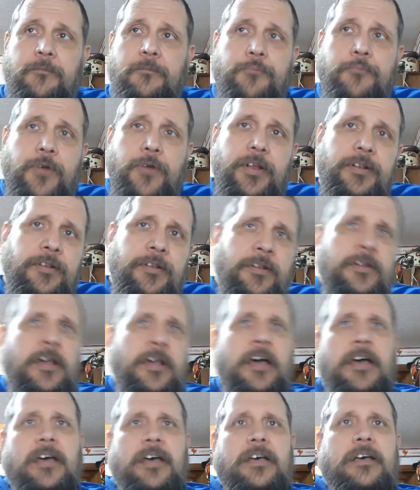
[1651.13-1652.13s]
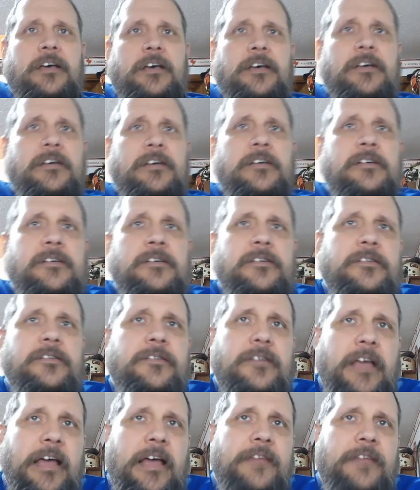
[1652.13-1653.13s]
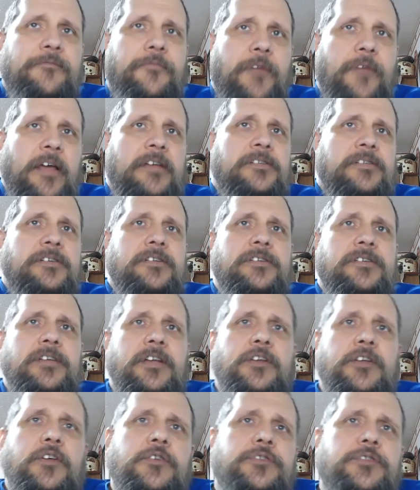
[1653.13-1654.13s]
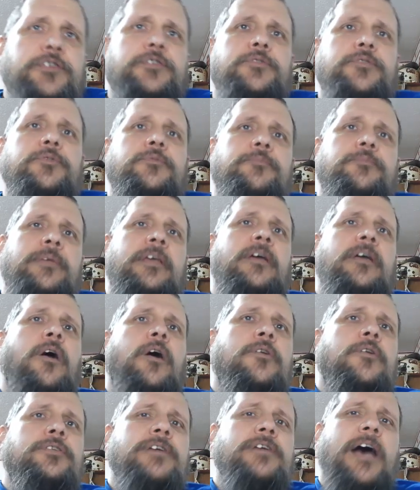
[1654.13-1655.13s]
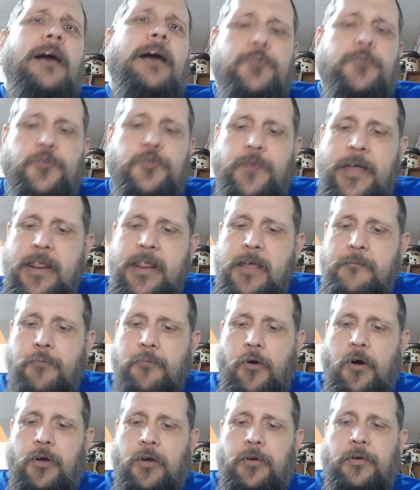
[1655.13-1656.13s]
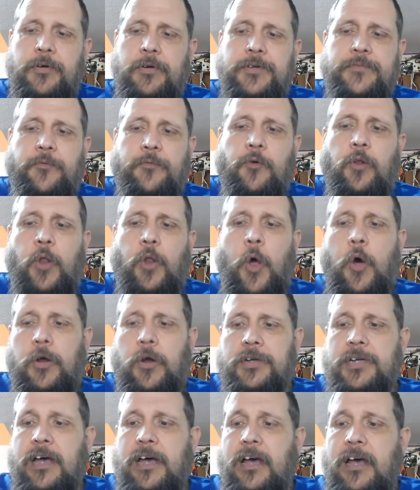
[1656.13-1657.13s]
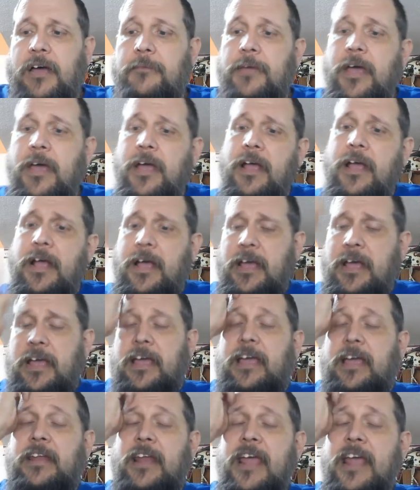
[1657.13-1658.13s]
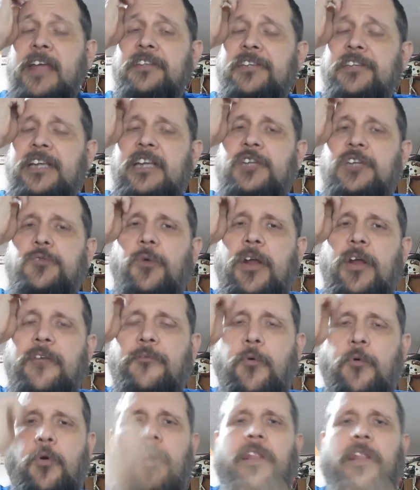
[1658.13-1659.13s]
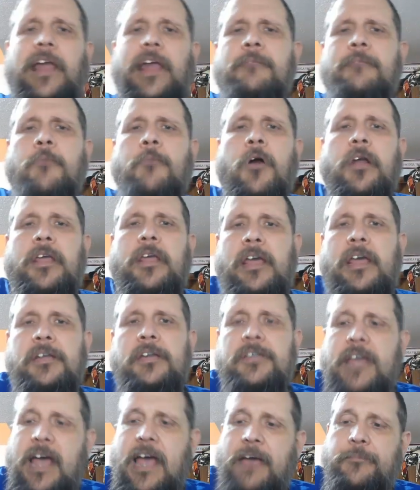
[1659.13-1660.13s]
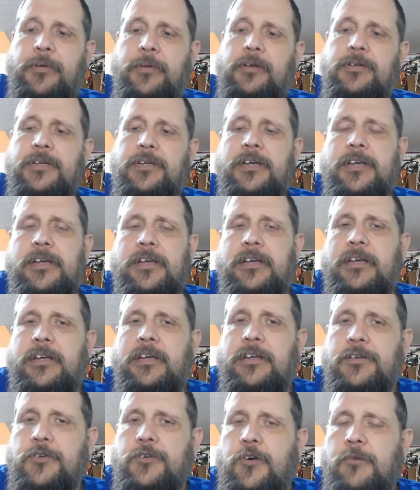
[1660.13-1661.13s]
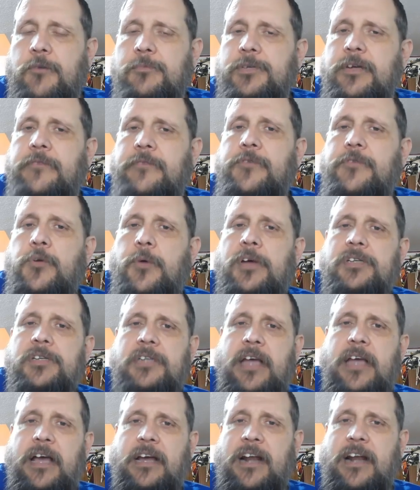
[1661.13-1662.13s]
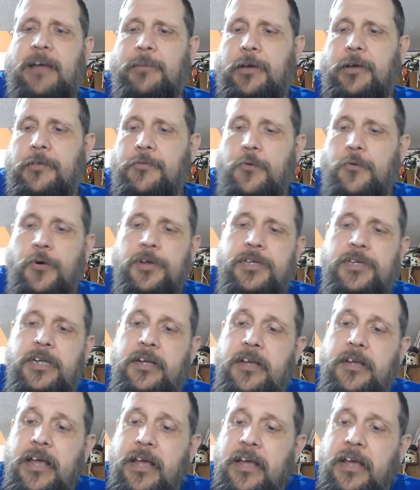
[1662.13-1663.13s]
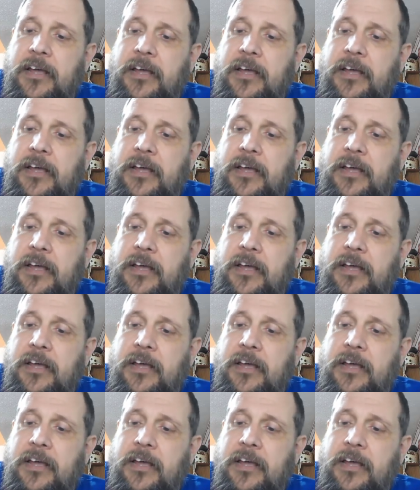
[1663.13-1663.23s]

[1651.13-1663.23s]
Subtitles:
Britain and France continue to be our top trading partners for a long time. In 1824, a landmark case happened in terms of U.S. economic authority.